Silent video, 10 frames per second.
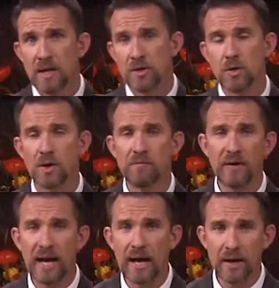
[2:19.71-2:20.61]
You can
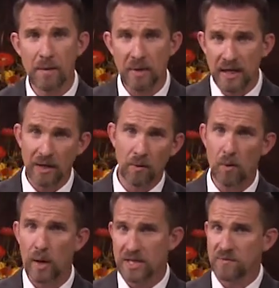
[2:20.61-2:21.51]
fill out a media
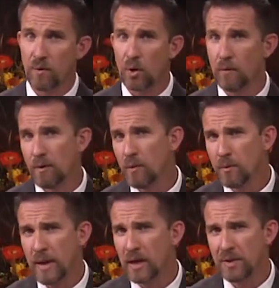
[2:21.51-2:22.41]
request form and we'll
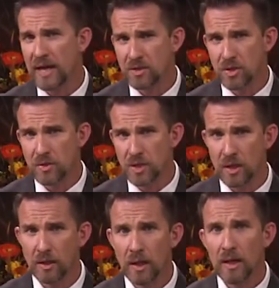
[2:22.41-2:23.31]
mail that to
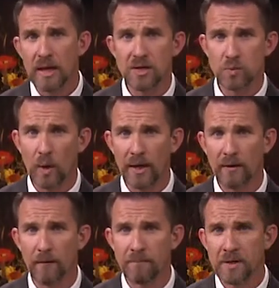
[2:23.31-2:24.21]
you as
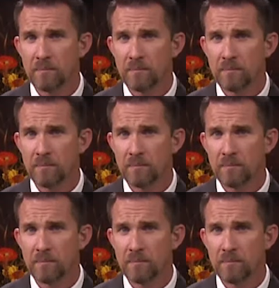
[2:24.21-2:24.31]
well.